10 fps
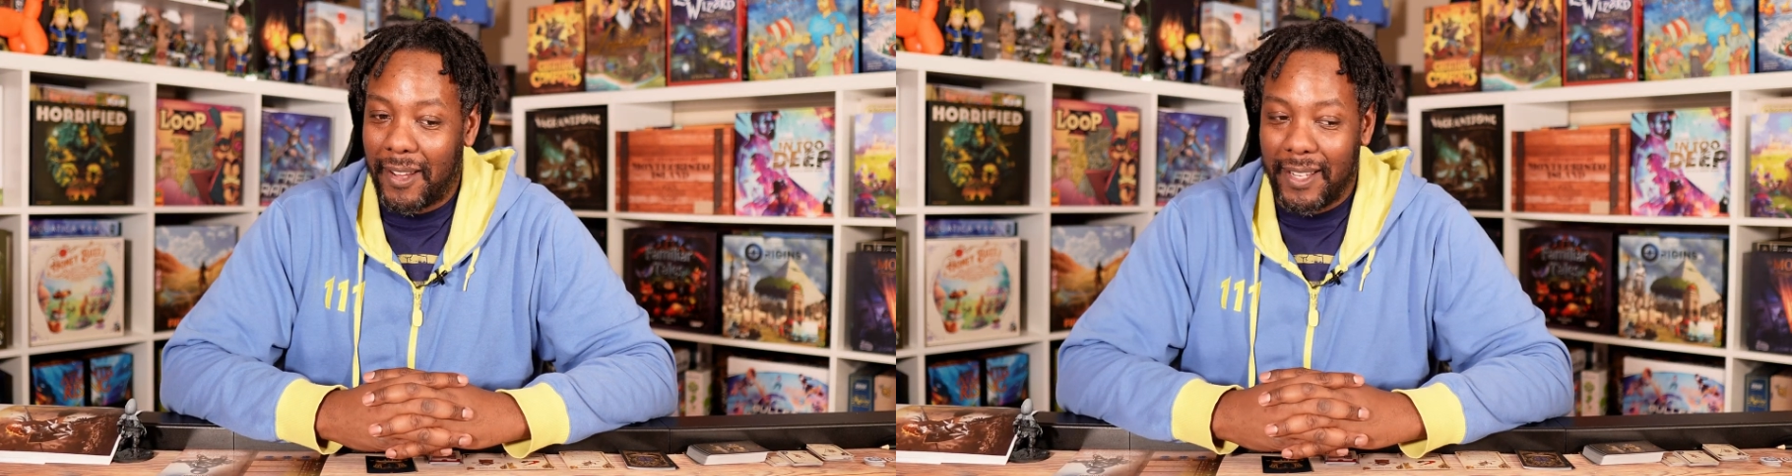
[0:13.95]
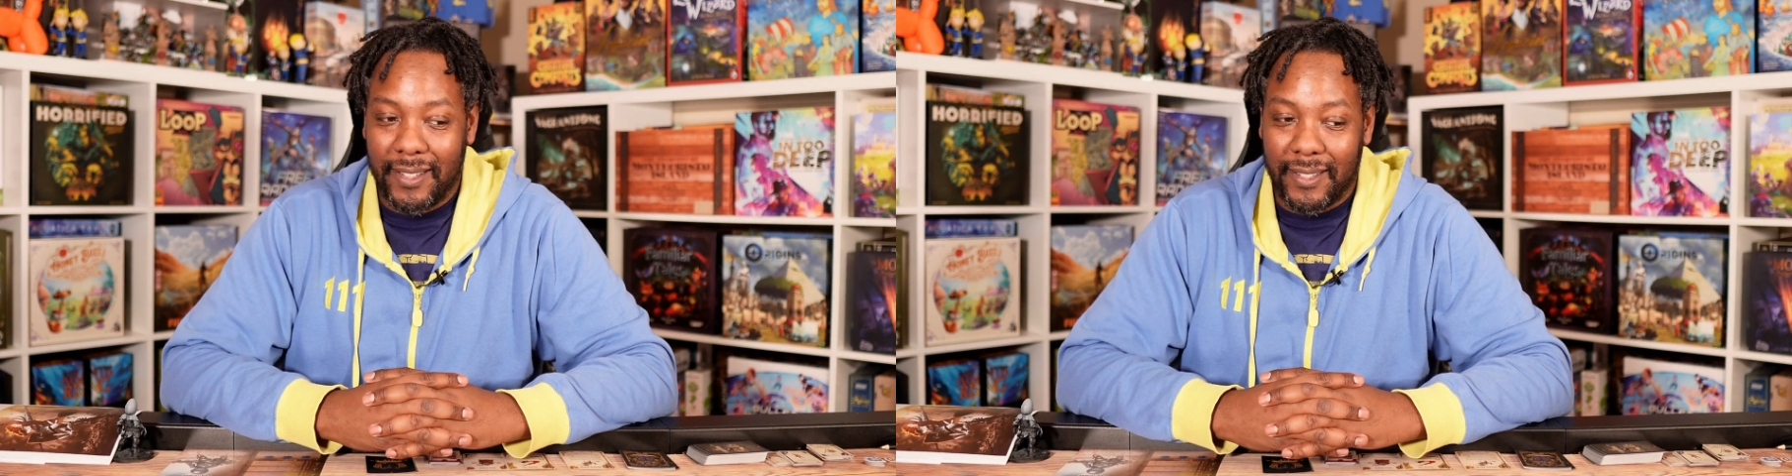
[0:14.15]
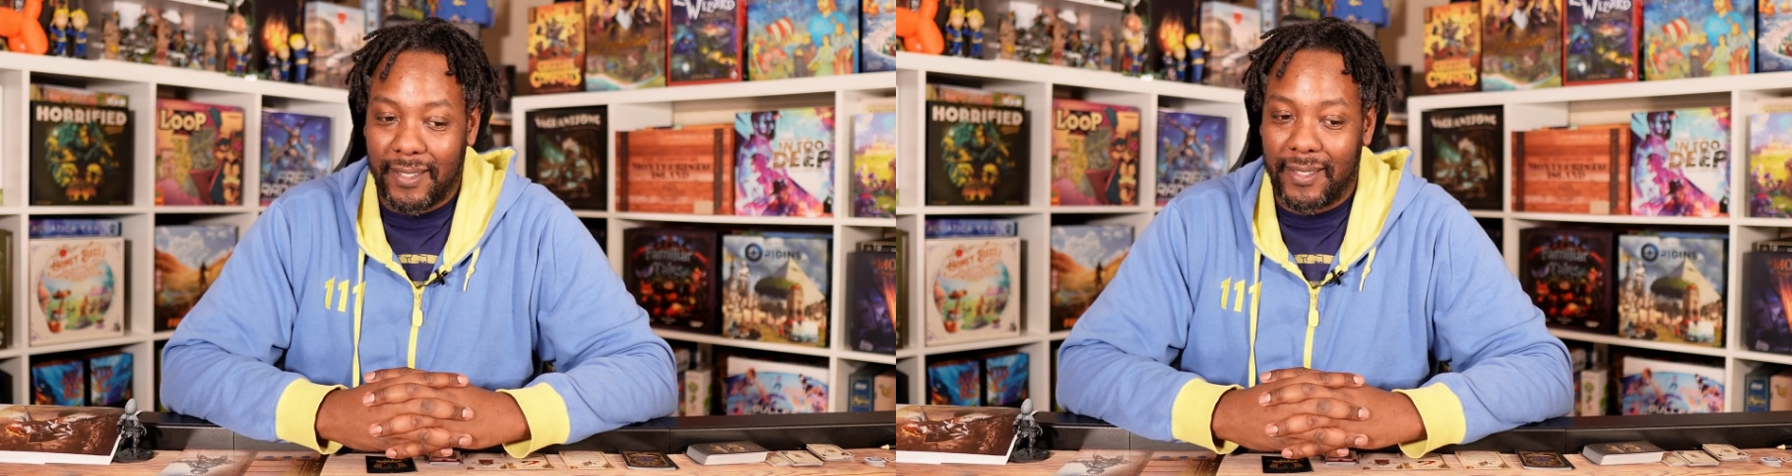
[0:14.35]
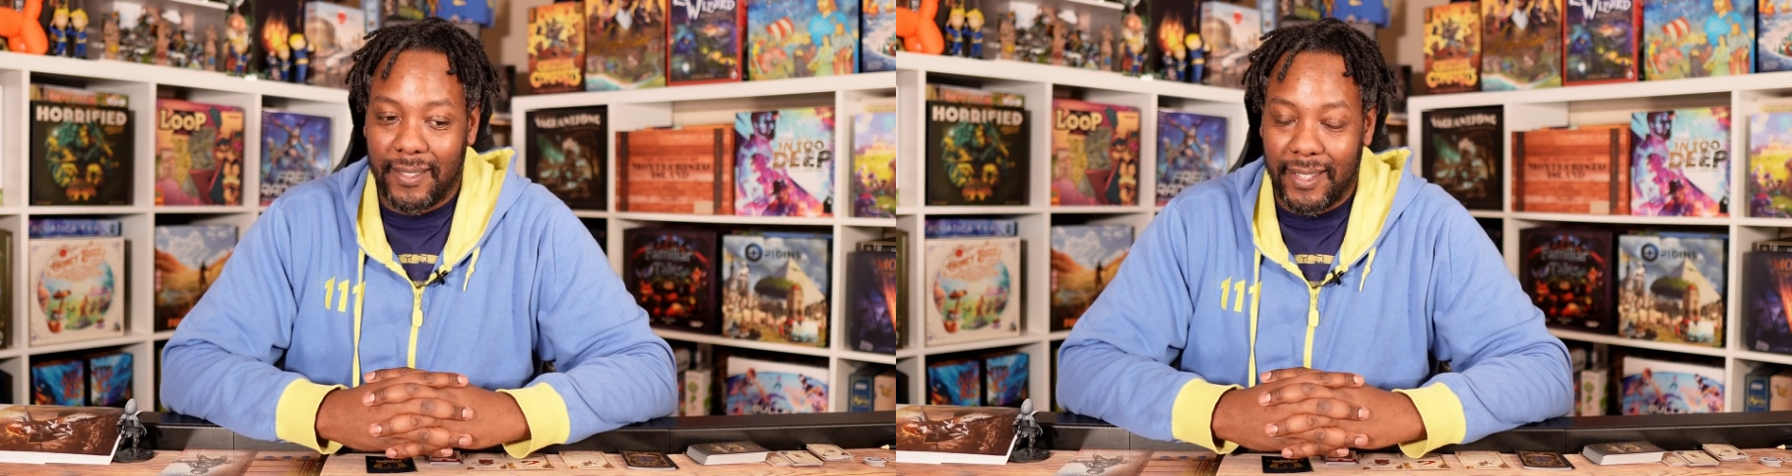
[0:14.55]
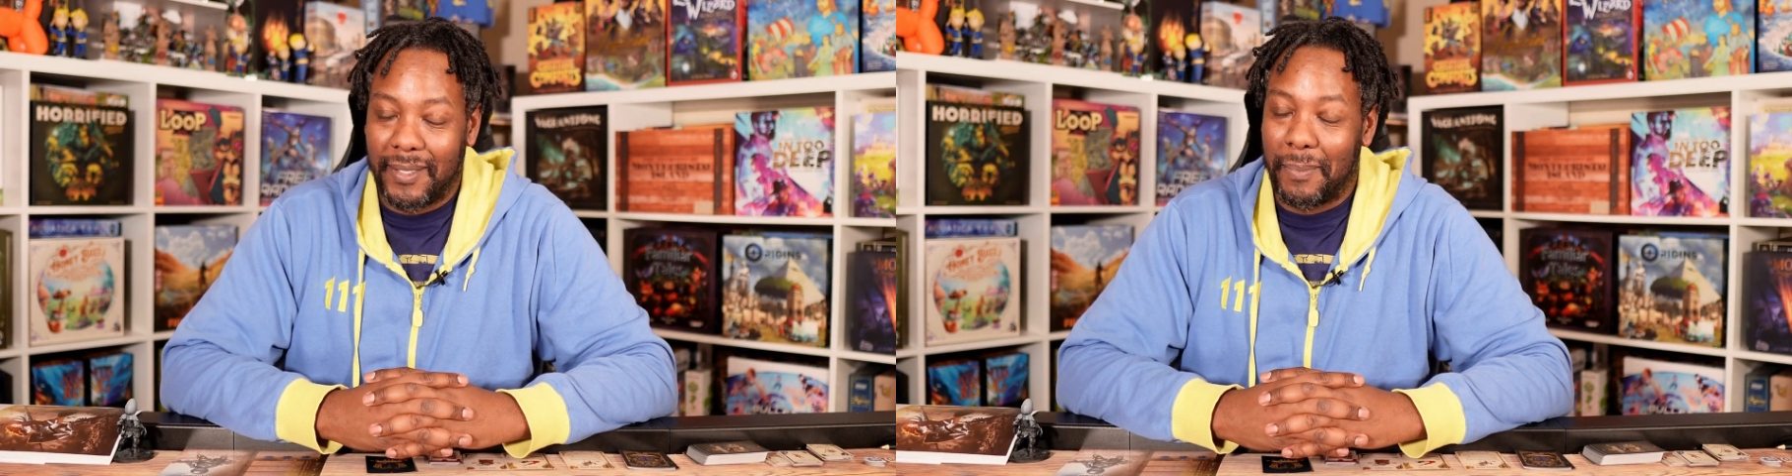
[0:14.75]
it's
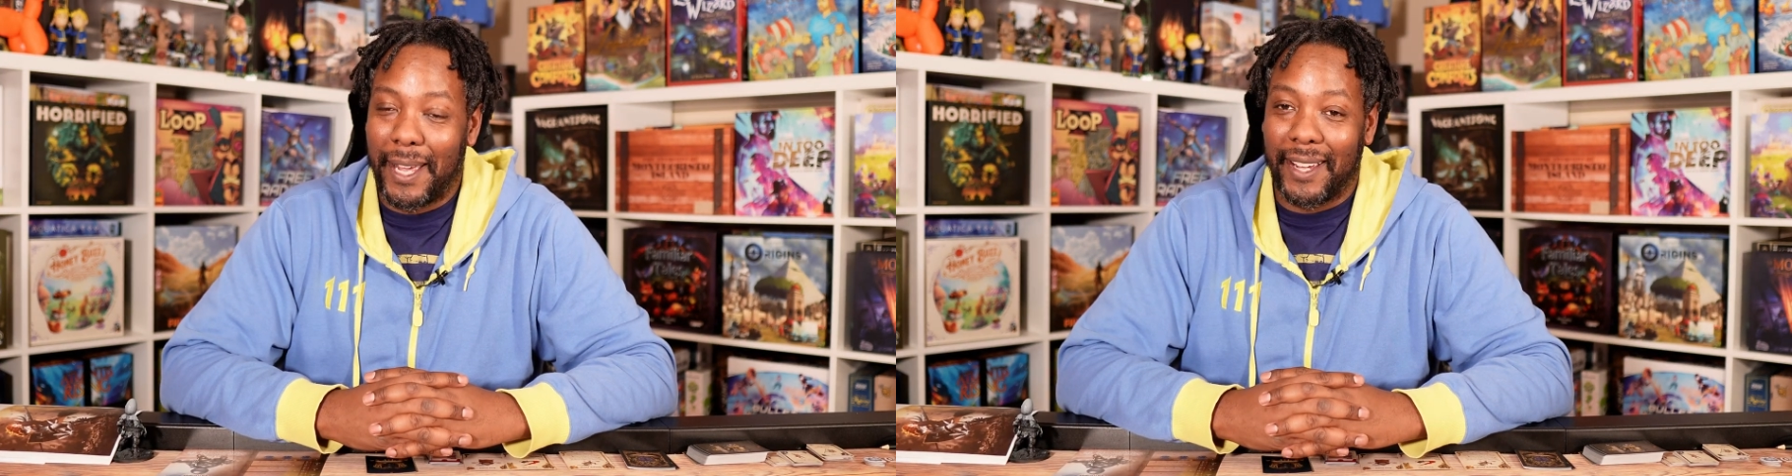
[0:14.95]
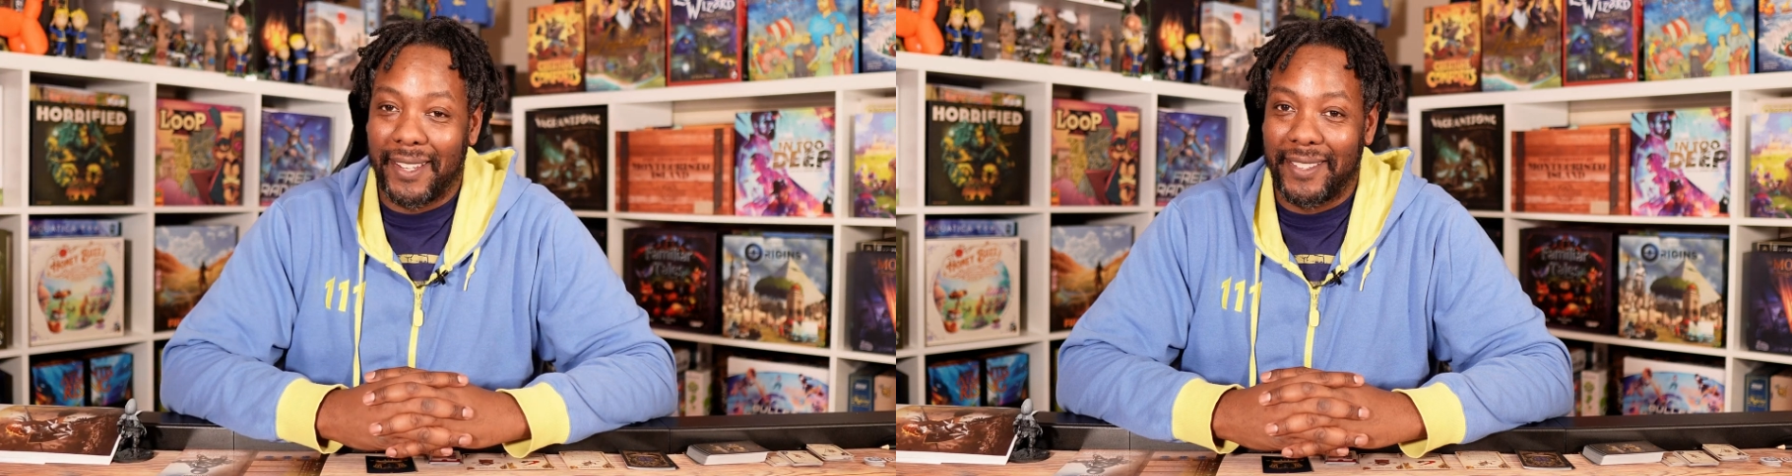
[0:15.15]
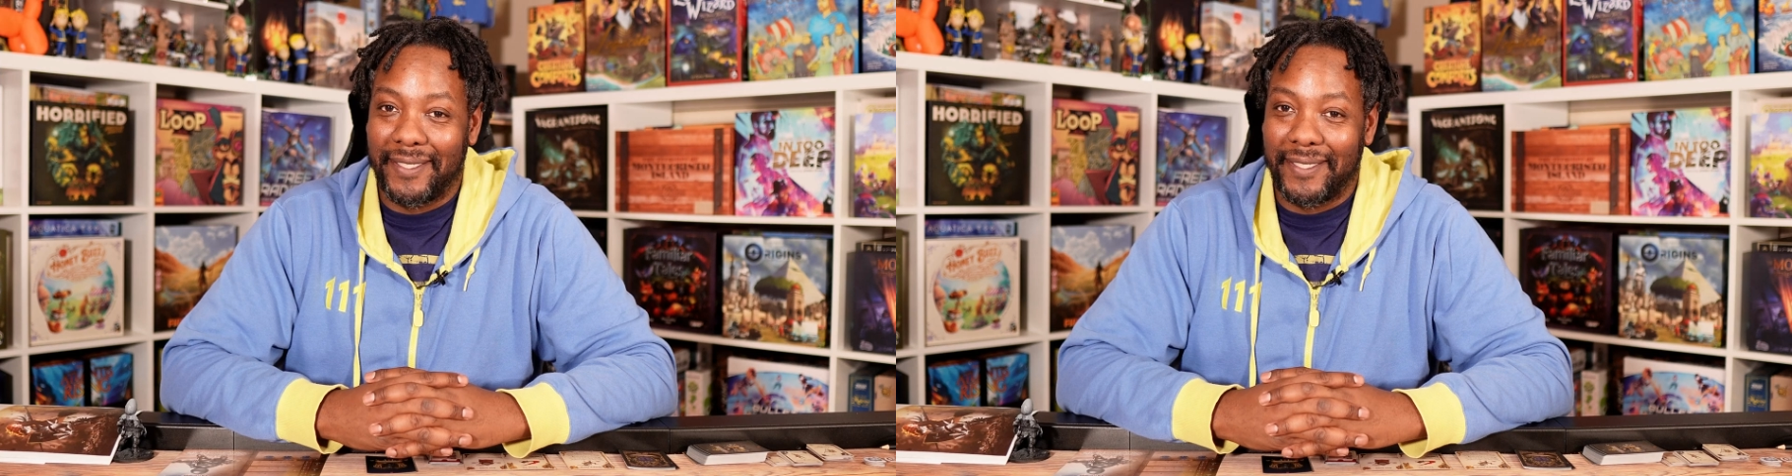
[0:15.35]
big.